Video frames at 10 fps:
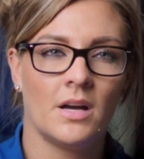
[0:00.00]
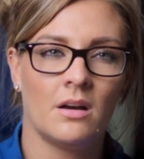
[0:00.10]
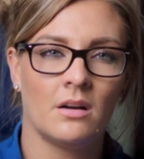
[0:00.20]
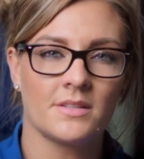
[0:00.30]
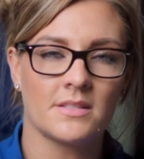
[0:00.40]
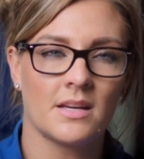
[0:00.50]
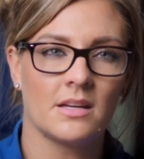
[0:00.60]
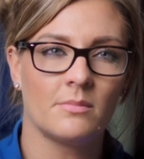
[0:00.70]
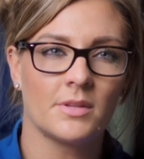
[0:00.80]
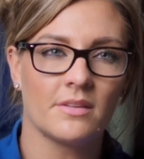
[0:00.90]
harder
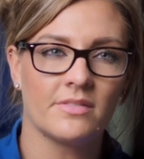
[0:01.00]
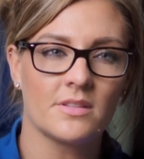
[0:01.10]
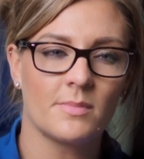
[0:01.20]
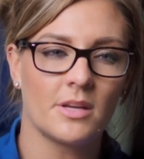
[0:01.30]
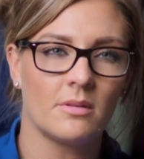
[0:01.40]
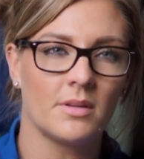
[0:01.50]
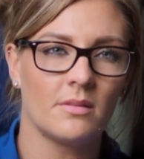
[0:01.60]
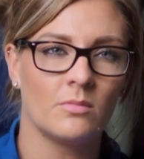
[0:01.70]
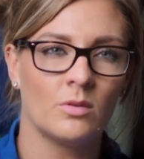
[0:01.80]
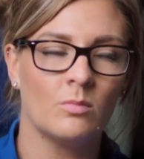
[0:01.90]
time with their first baby
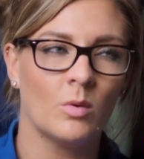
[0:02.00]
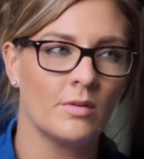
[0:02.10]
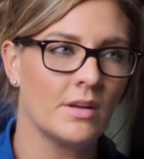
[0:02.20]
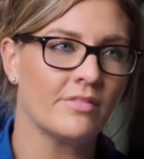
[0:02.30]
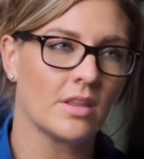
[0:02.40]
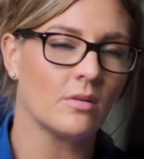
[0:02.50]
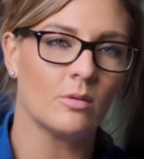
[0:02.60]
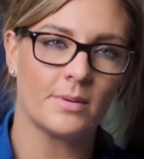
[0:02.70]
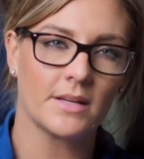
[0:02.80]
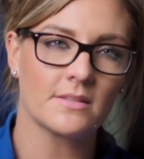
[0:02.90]
will worry for the whole
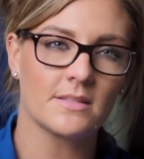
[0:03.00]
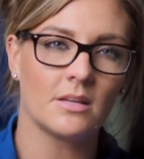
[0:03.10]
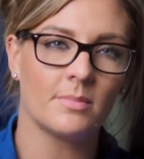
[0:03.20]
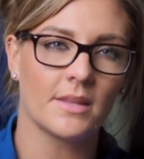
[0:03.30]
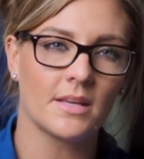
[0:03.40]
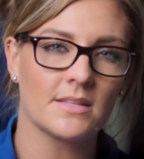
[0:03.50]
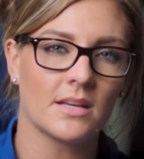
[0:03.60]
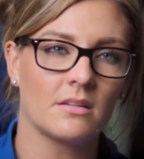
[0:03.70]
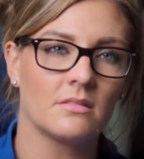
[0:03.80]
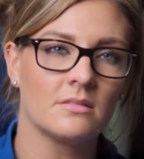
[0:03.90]
pregnancy about their
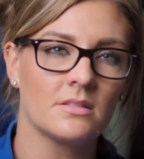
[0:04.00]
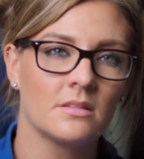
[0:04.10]
second.